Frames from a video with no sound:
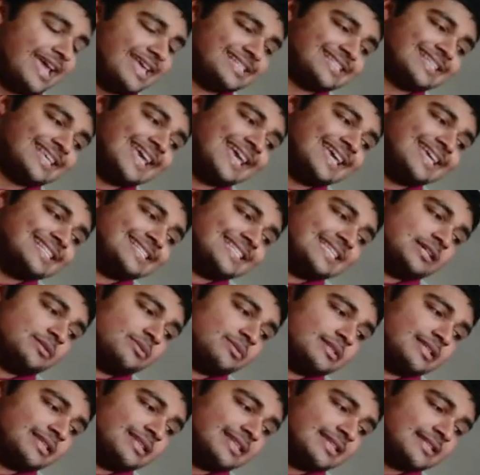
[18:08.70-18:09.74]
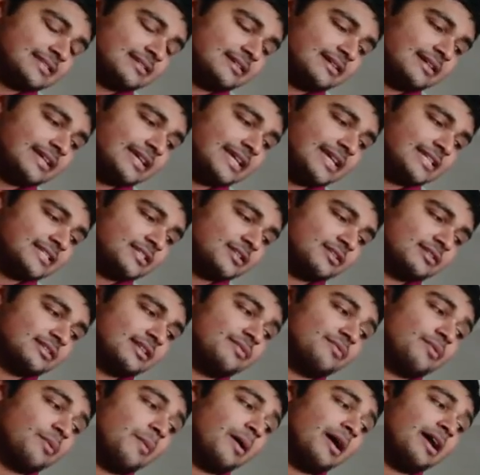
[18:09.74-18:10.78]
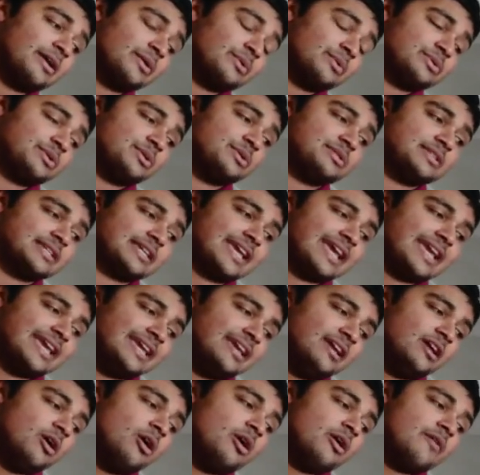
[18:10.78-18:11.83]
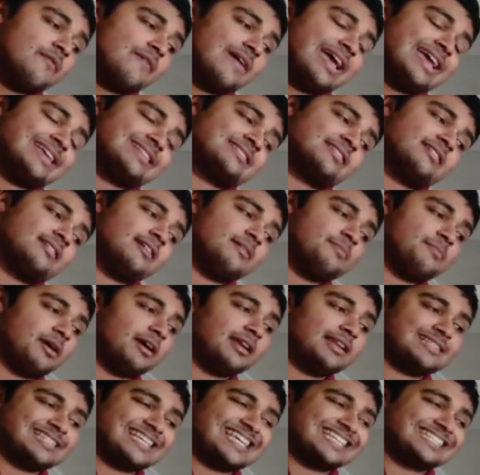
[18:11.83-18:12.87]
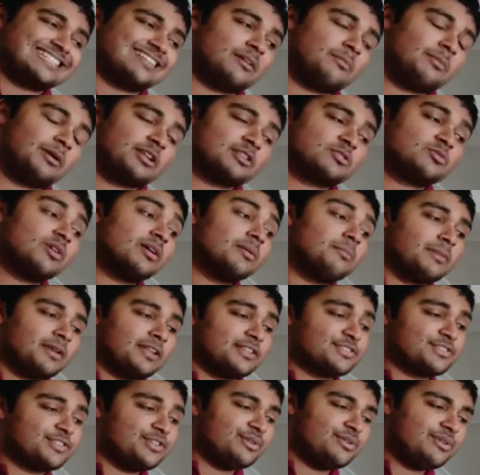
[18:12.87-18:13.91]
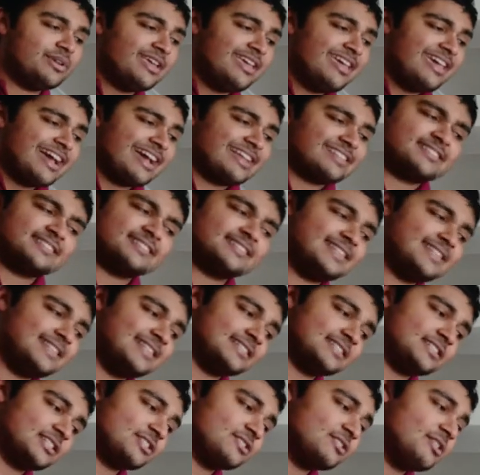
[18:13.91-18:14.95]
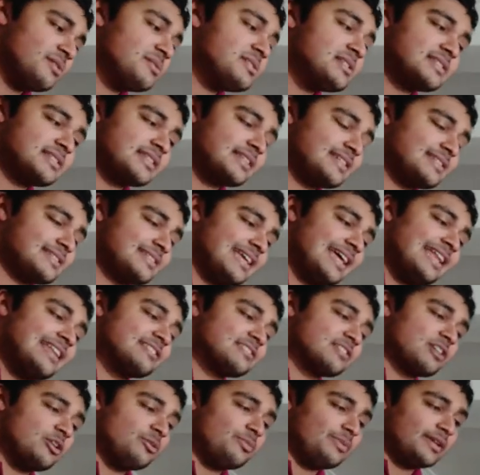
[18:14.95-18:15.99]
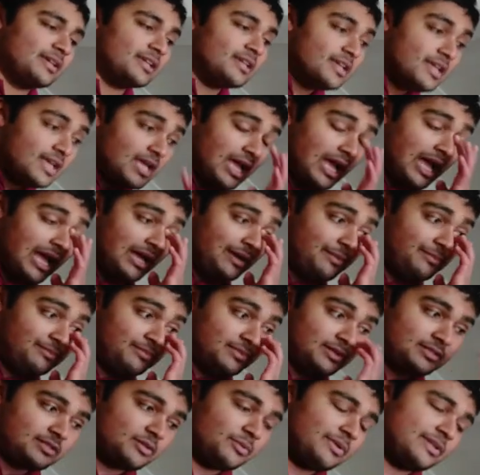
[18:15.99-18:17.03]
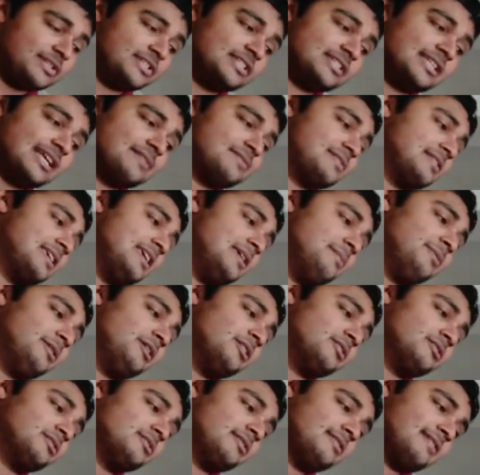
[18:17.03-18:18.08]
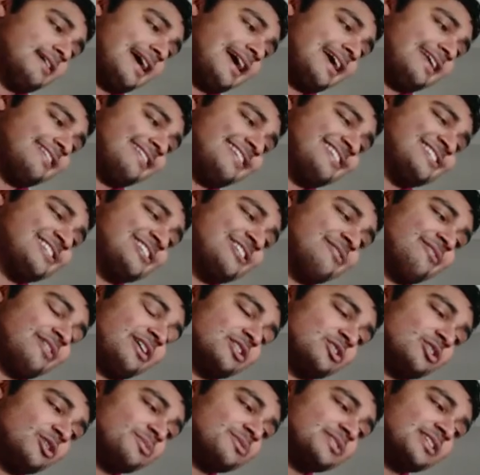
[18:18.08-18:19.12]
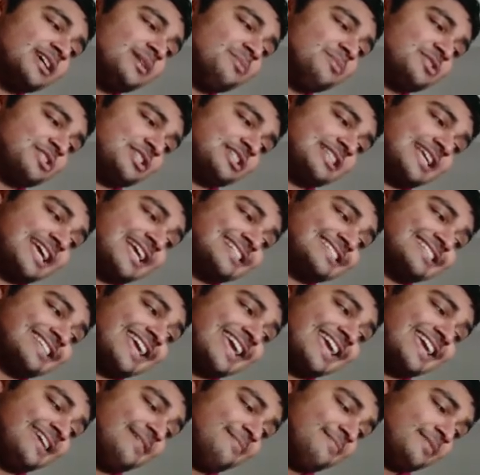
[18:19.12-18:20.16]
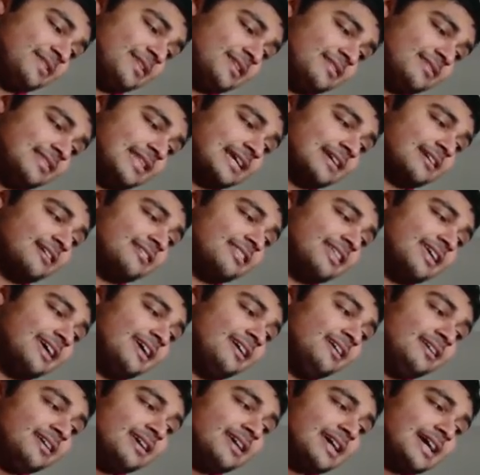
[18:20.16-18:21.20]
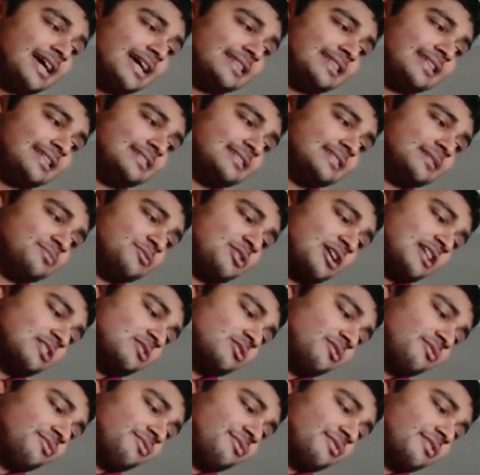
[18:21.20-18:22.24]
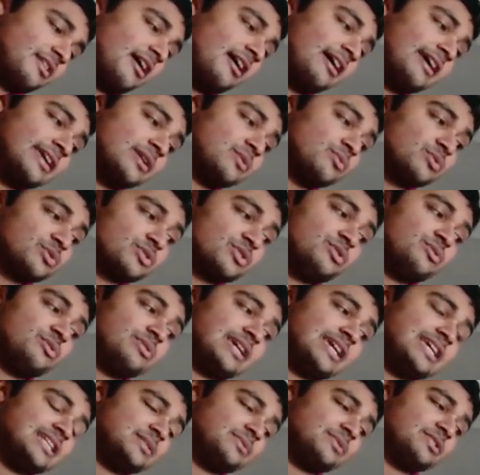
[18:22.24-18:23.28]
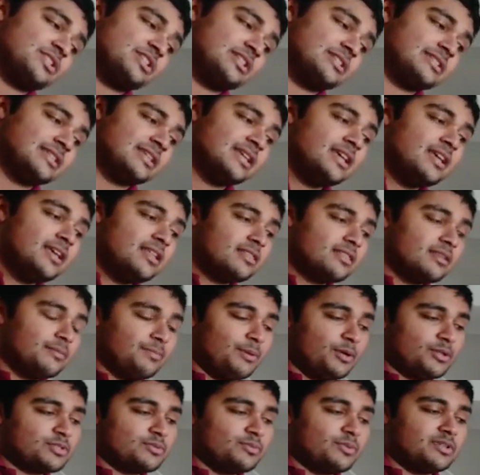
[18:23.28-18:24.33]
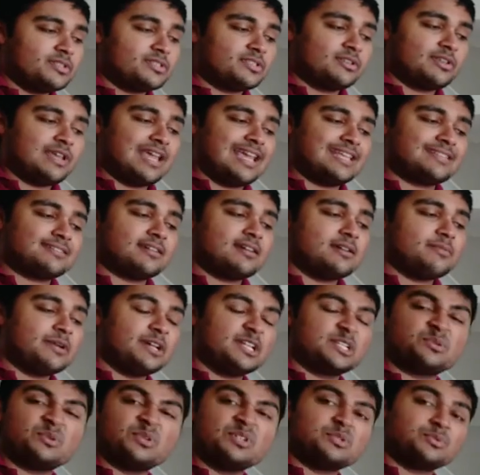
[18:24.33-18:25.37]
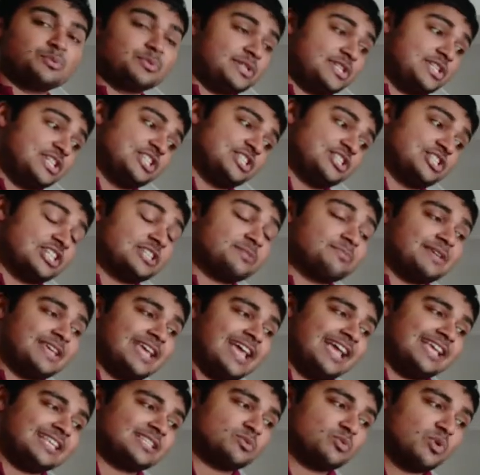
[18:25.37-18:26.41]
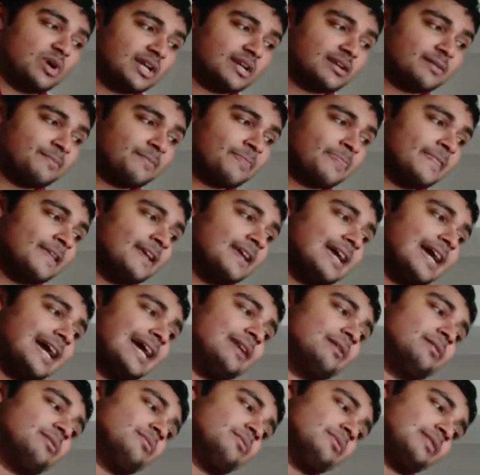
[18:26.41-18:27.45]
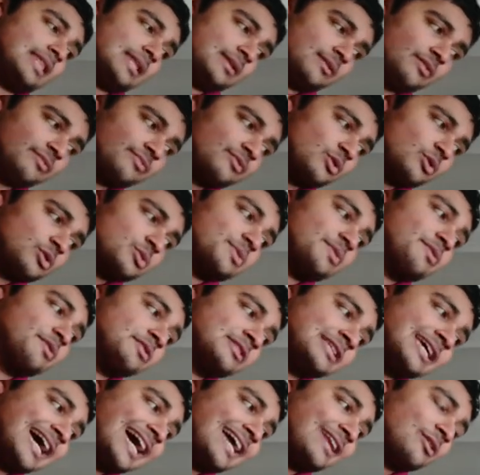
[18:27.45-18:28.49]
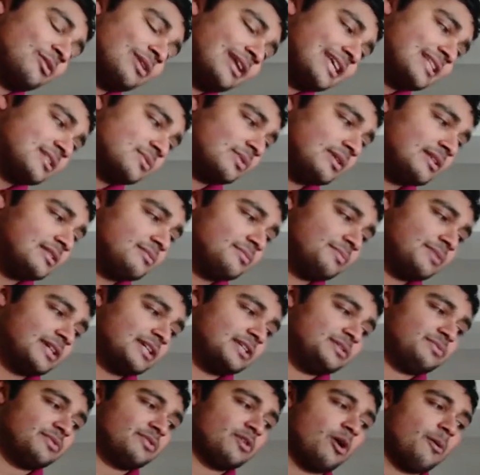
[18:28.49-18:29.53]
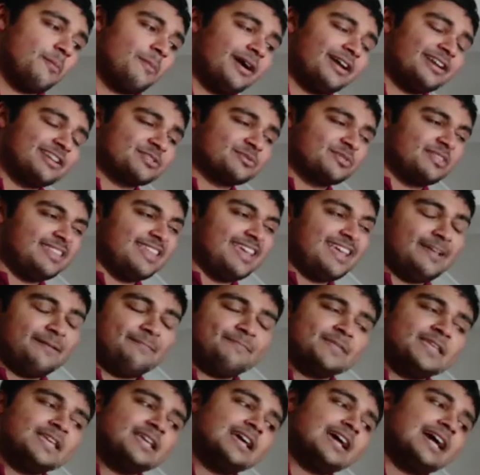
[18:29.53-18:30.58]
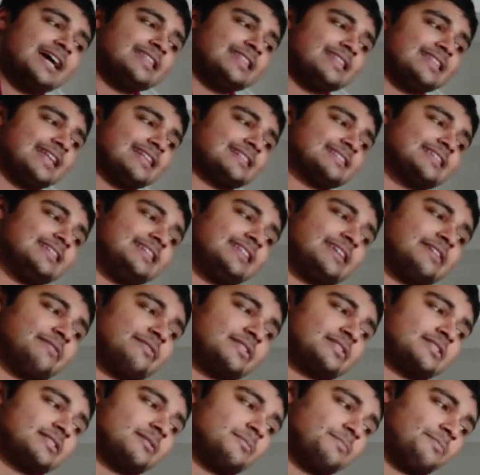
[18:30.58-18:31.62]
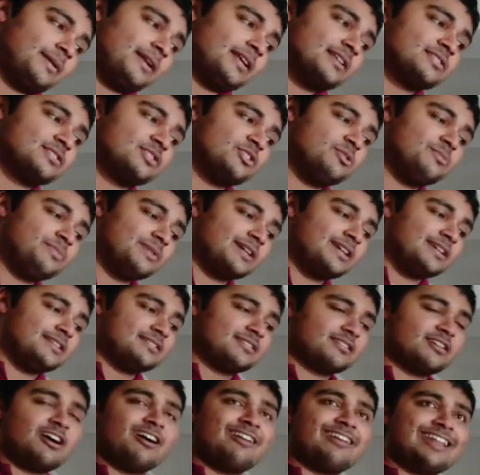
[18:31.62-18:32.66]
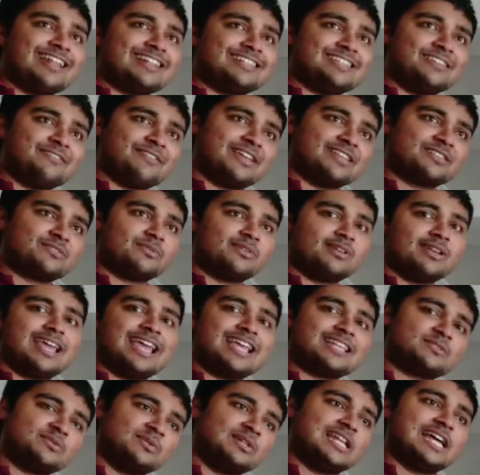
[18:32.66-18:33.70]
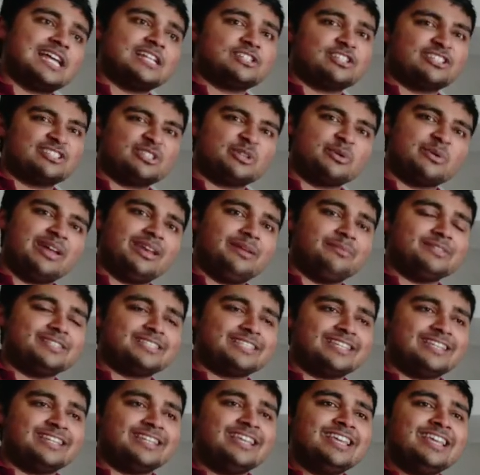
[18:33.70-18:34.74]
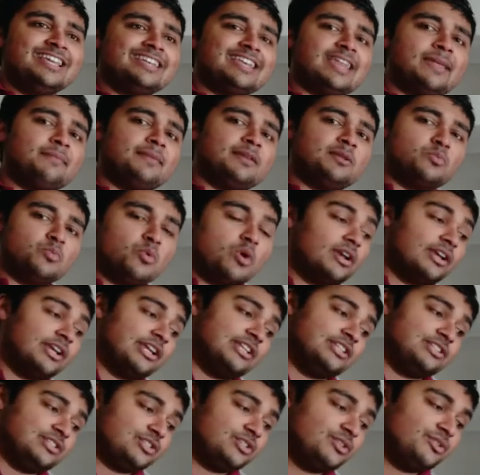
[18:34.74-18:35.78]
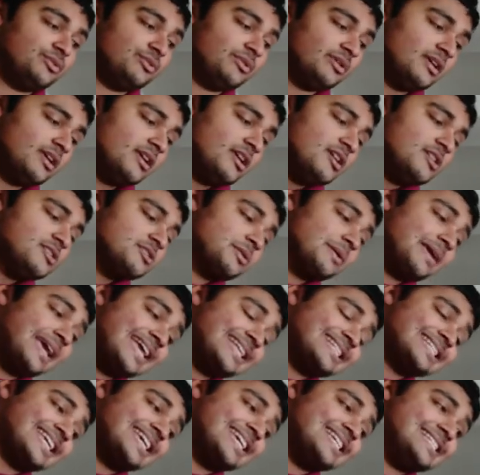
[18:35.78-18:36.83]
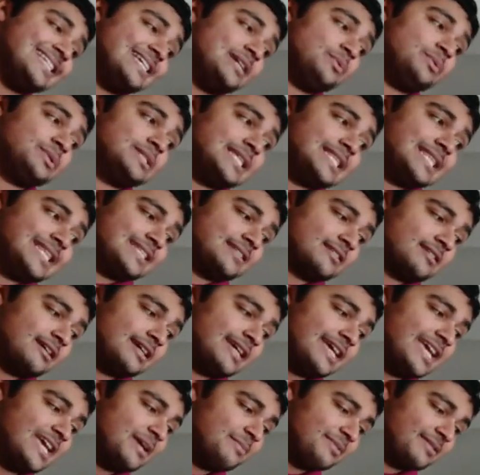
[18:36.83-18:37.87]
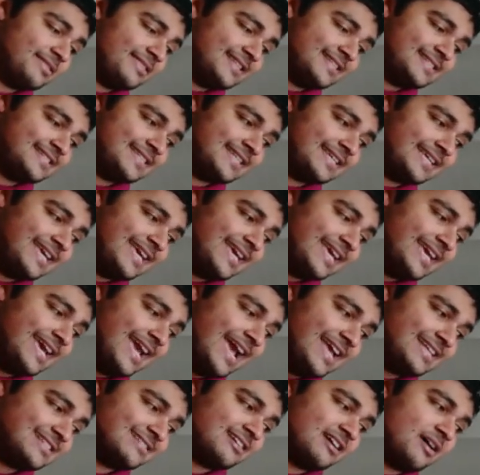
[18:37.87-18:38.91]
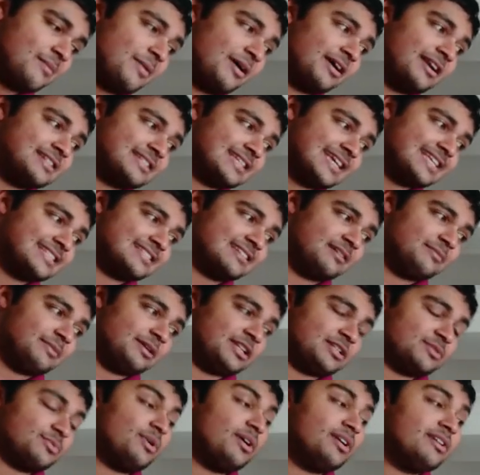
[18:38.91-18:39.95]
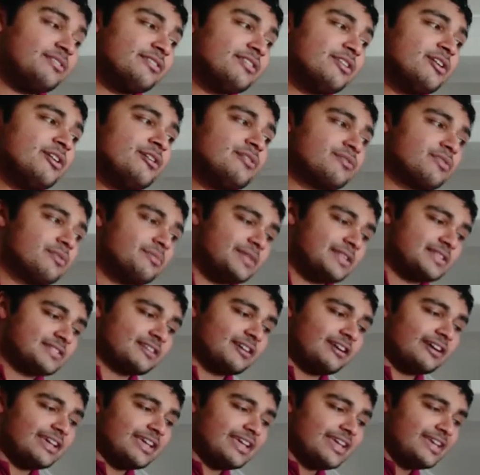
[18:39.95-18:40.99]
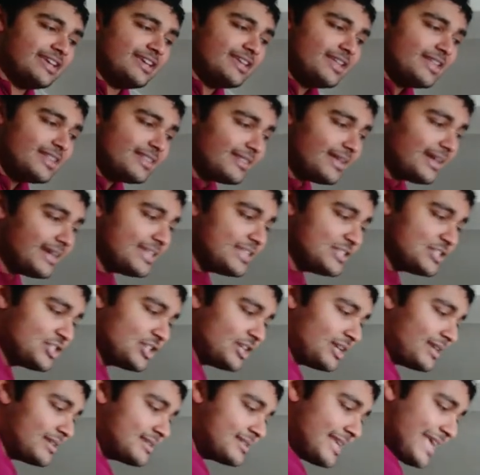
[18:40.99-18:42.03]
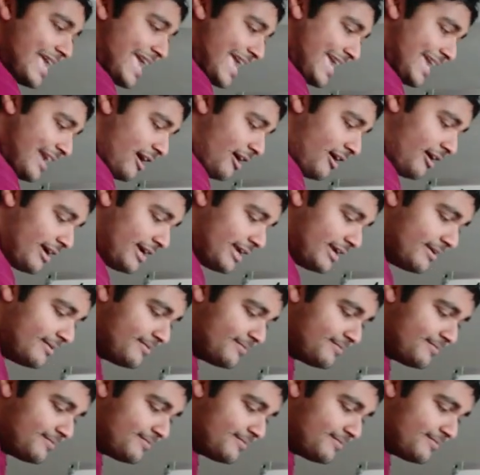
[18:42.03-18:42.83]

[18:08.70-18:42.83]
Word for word: SK is equal to this guy here. So the sum from I equals 2 to K of SI minus SI-1 plus 2. And to see this, just notice that it's telescoping. So we just have to keep the addition of our top term, which is SK, that guy there, and then subtract off the I equals 2 case, which is the bottom one, so SI-1 would be just be S1, and then of course we've got to add on S1 because we've got a -1 there, and then that's going to give us plus 2 because cardinality of S1 had just 2 elements in, namely 1 and 2. So SK is equal to this guy here, but this thing here, SI minus SI-1, from this guy here, that is just AI,